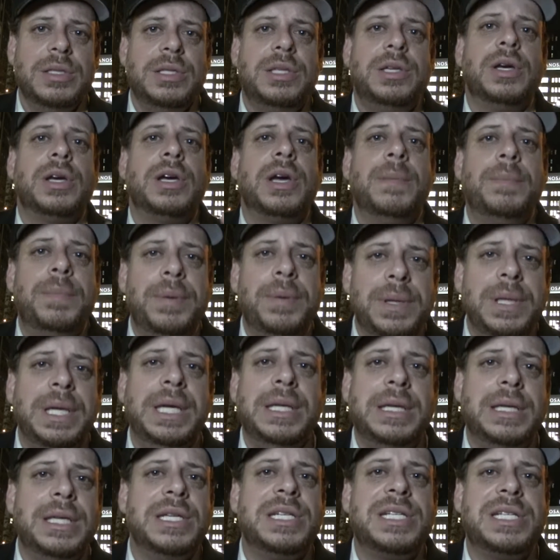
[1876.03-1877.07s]
to
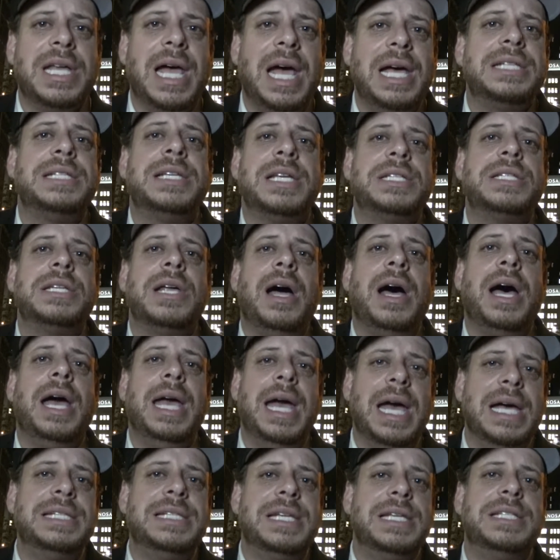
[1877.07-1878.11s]
complete this SSI,
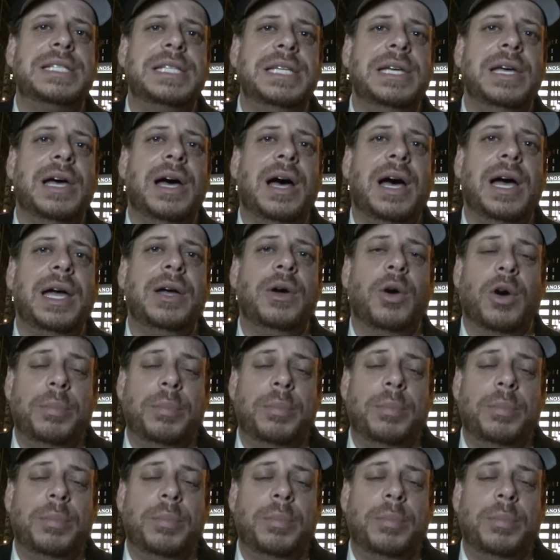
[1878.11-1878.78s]
SSDI,